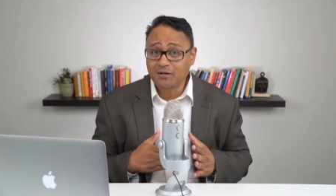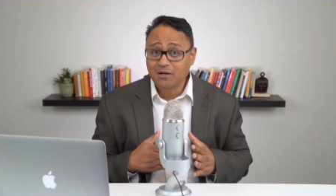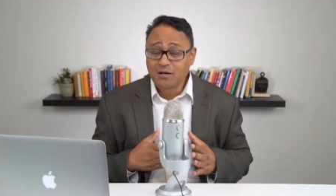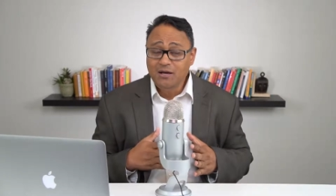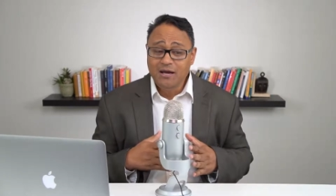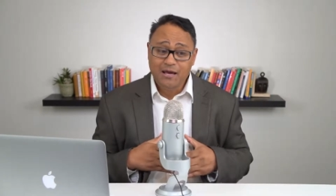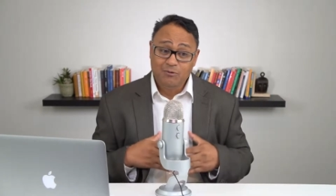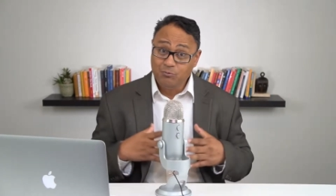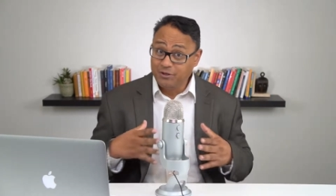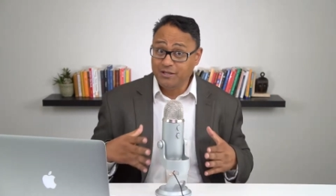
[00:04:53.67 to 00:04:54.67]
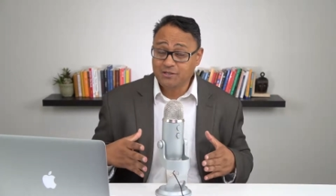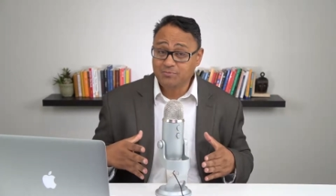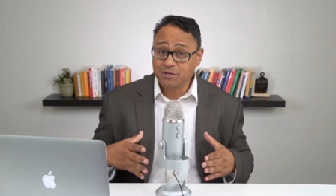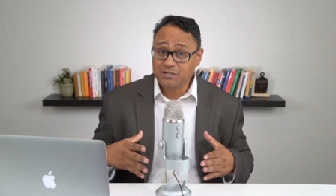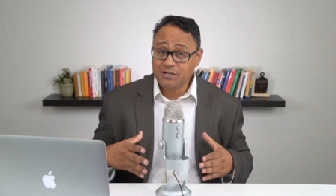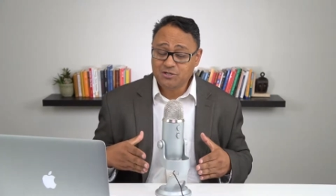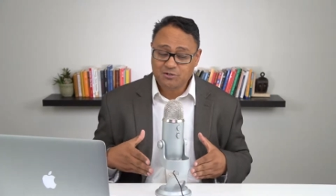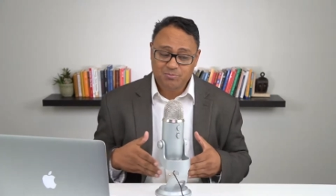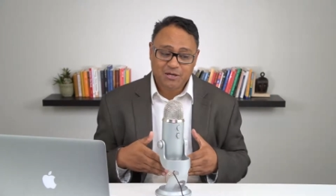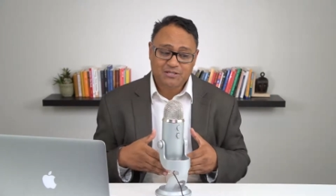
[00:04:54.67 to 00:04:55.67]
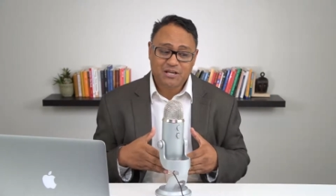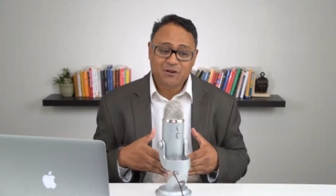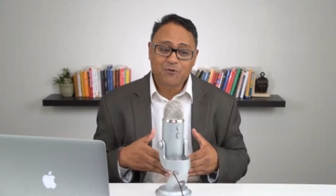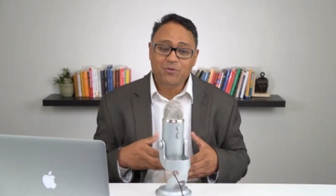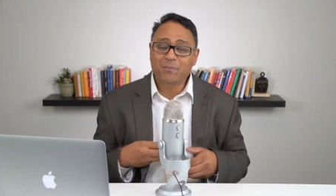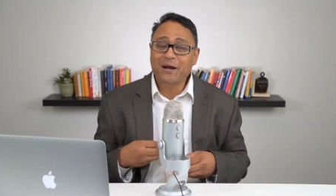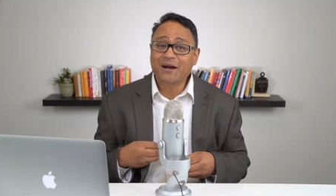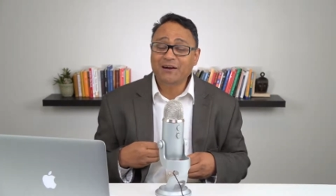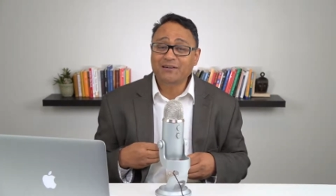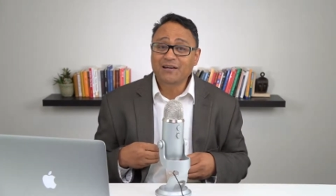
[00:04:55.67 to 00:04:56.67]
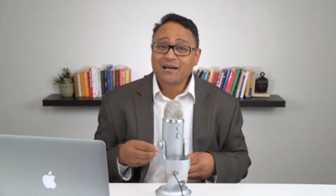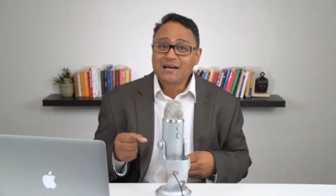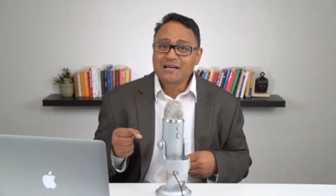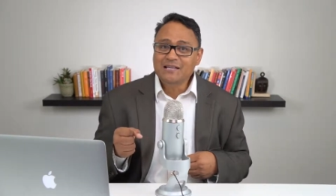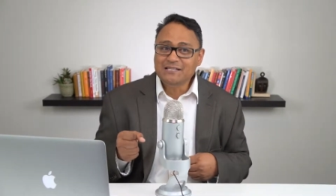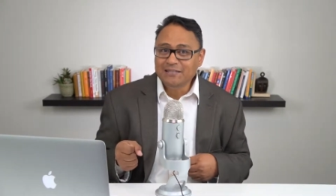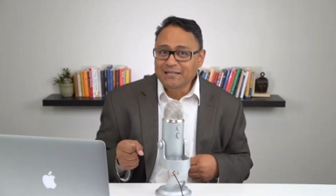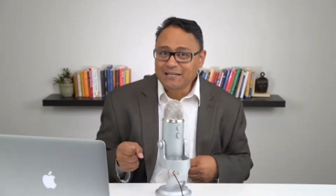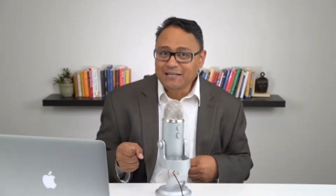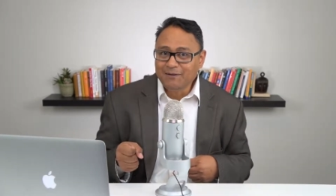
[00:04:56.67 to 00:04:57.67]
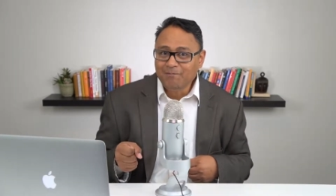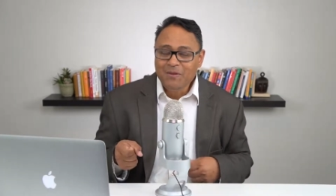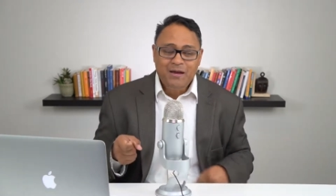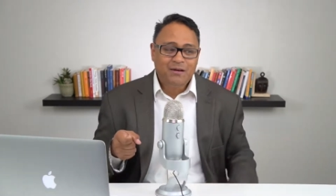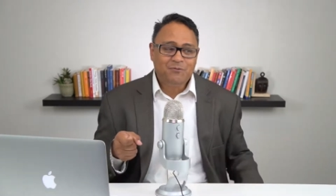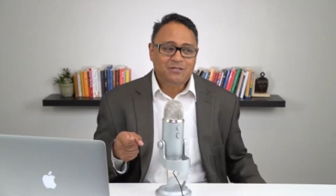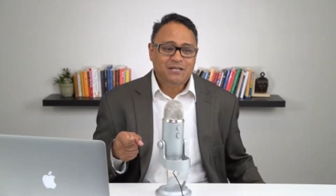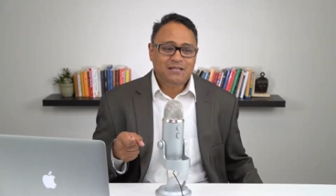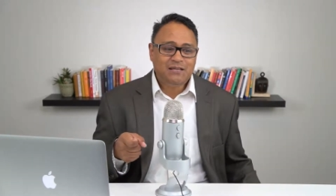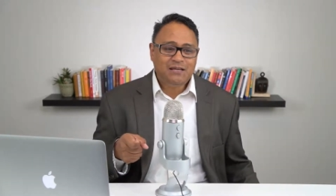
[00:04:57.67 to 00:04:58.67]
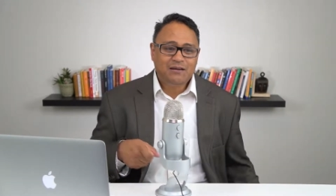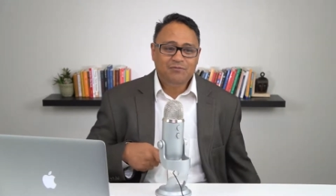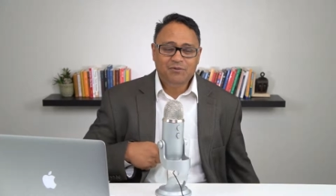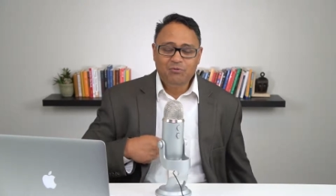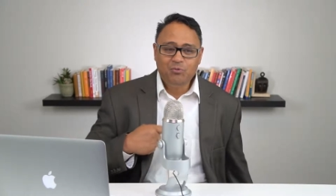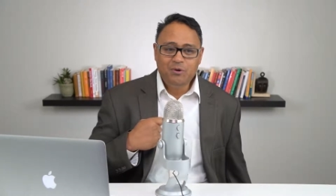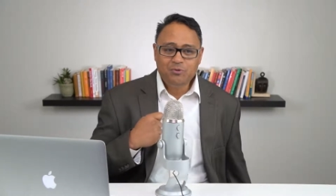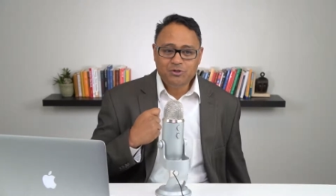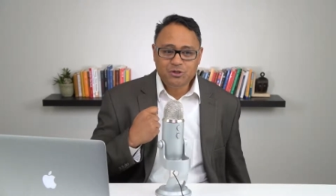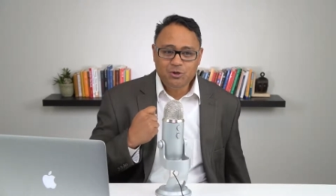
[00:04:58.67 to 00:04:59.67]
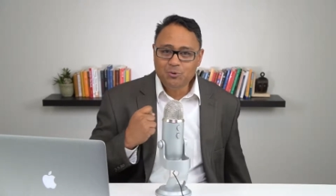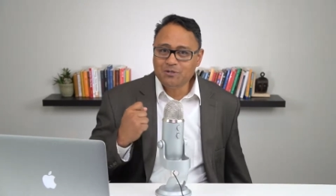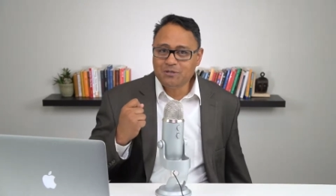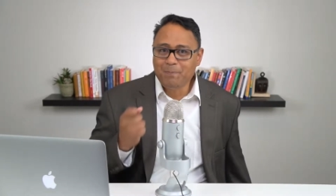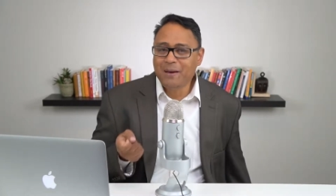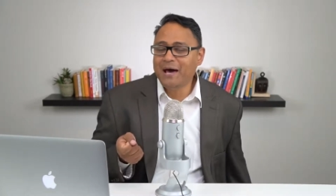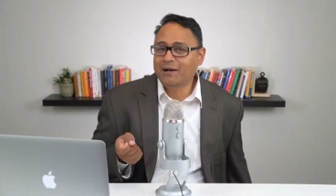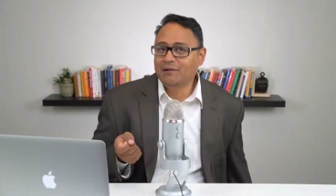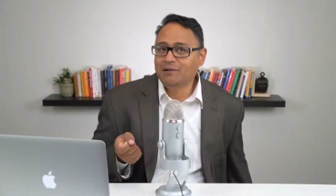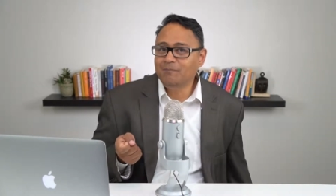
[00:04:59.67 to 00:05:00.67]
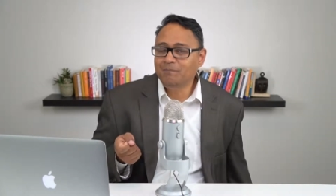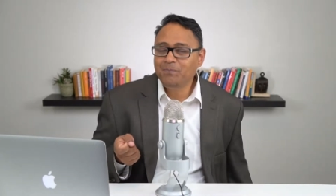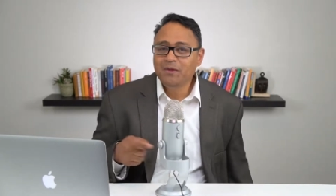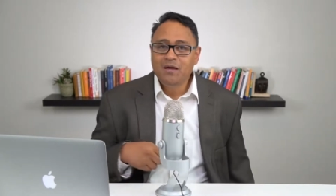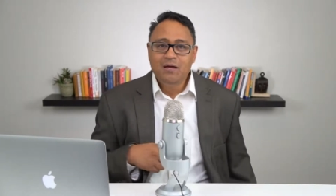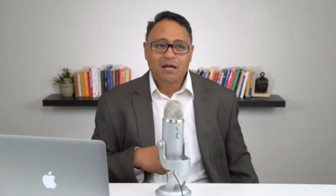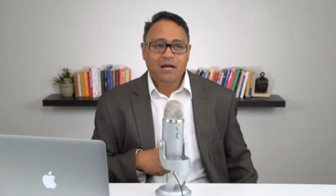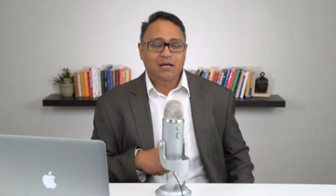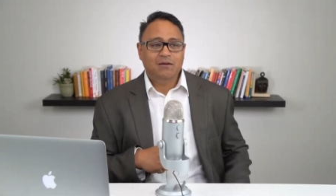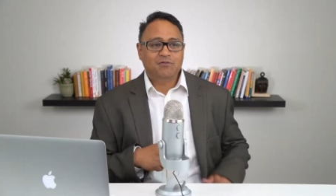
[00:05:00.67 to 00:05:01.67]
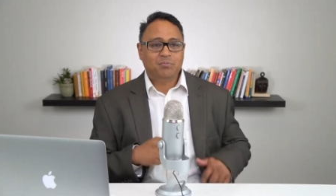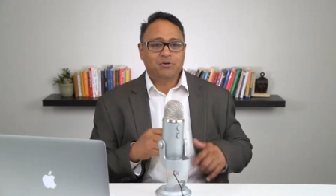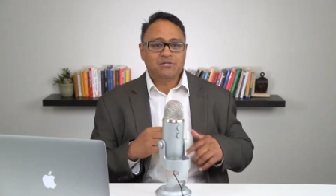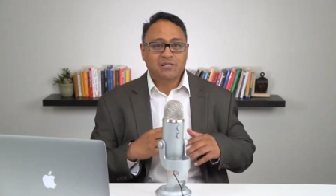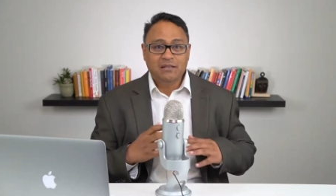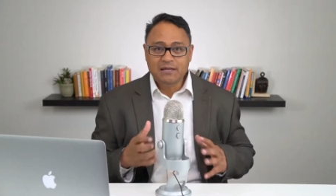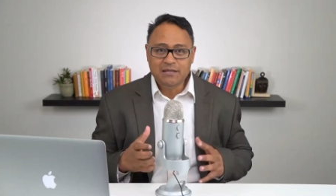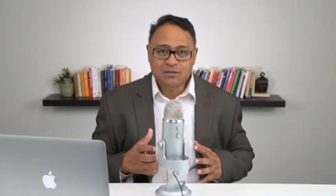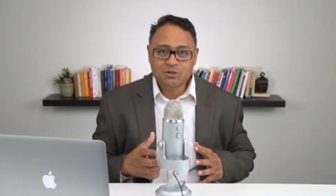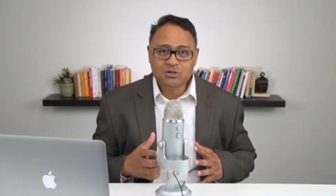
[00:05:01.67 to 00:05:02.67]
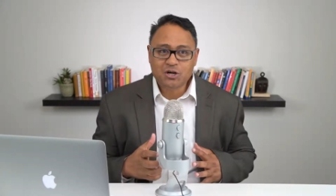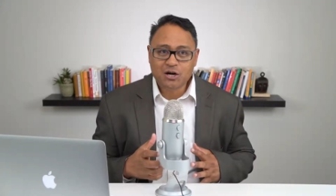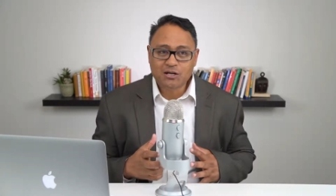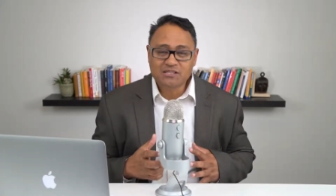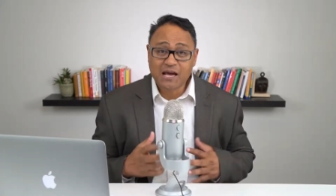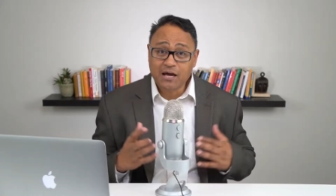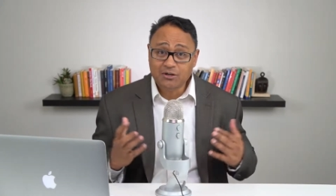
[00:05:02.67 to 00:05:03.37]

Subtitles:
and with the expectations because they know the parent is leading. Now, I want you to think of if we were to go into battle and if the person leading the charge had no